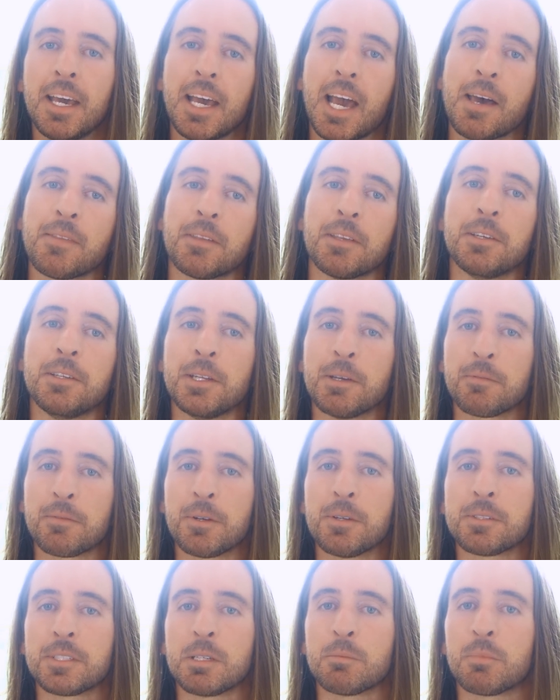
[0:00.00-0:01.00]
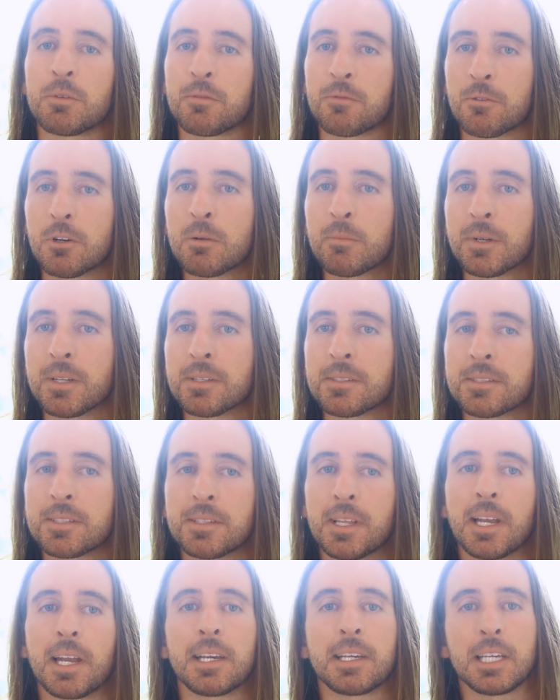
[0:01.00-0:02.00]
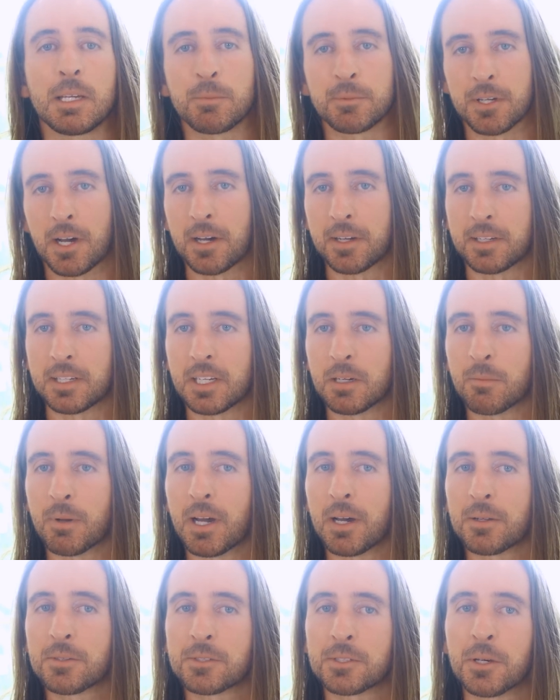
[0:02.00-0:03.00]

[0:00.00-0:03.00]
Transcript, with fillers: at the difference in performance that I keep talking about.